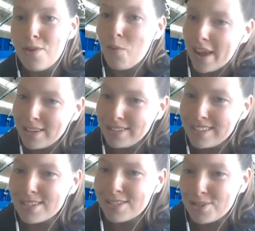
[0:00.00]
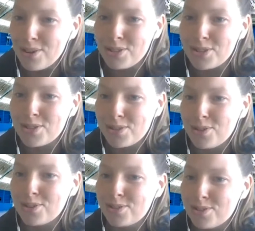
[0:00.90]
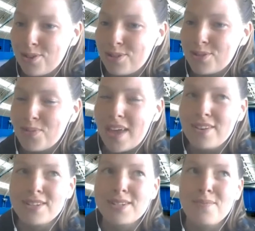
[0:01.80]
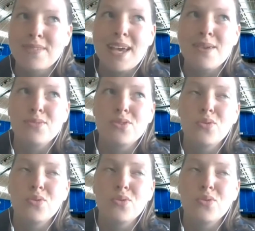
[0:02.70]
wild Scottish weather sometimes.